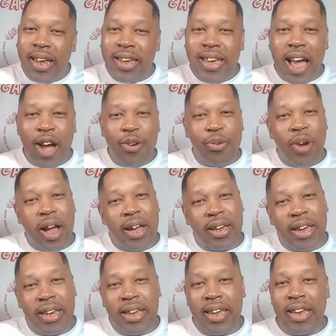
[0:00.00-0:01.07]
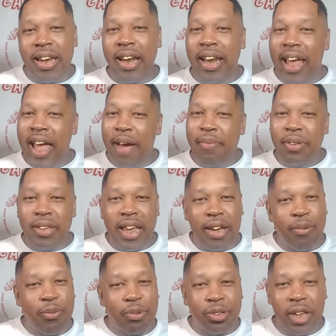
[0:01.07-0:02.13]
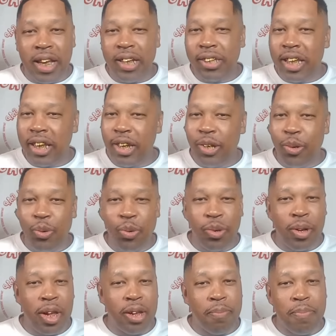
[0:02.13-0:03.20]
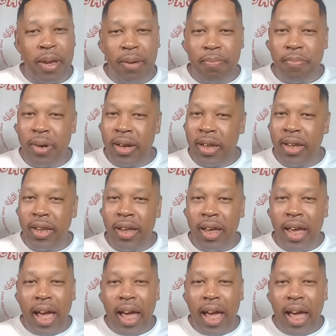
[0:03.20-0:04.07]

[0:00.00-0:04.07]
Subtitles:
Y'all know how Giddy get in the lab and think of things he could do and he could make money.